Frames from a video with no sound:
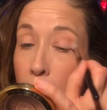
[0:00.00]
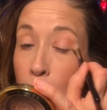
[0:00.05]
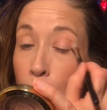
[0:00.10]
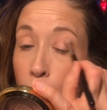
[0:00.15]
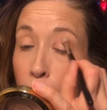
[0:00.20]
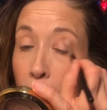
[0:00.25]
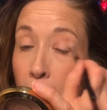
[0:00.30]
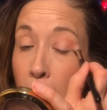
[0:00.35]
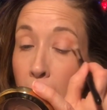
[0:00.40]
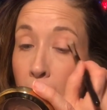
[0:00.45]

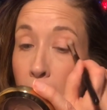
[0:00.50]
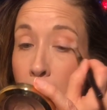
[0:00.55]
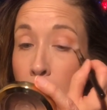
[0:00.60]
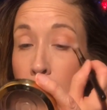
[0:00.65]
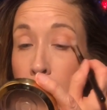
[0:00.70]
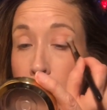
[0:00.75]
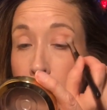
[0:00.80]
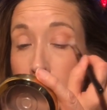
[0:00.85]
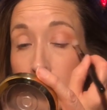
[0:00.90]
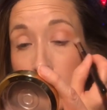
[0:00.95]

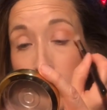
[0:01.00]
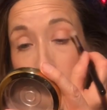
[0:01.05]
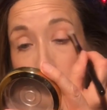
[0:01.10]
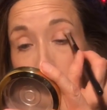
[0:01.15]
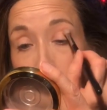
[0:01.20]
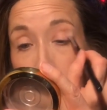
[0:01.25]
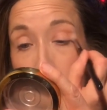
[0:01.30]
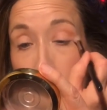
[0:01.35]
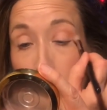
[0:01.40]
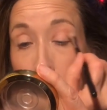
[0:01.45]
Well,
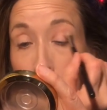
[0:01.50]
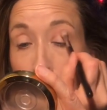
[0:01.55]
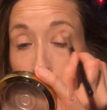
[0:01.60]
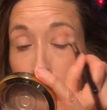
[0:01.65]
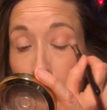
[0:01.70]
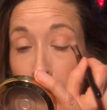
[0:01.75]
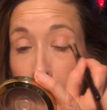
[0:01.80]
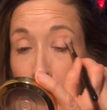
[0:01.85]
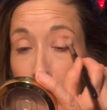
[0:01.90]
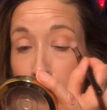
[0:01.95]

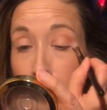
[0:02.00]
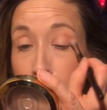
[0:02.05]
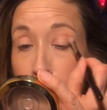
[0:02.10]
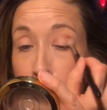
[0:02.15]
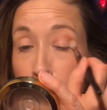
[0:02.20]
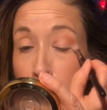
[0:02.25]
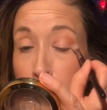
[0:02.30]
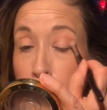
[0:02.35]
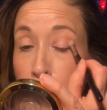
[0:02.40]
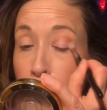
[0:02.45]
by
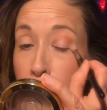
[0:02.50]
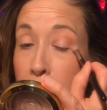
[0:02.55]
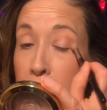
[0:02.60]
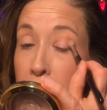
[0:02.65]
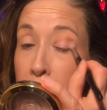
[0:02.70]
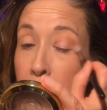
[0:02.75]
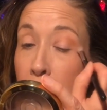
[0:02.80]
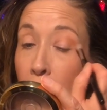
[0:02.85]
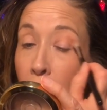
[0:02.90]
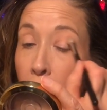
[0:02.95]
first
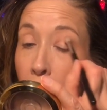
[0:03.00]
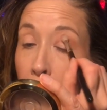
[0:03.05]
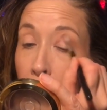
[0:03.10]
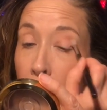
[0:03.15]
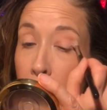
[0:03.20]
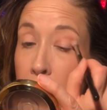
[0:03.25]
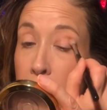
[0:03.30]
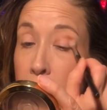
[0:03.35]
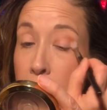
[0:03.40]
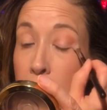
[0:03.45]
putting it
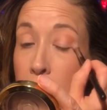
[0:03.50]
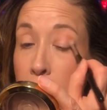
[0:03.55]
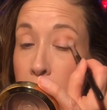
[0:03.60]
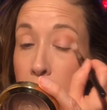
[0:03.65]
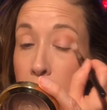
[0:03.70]
on,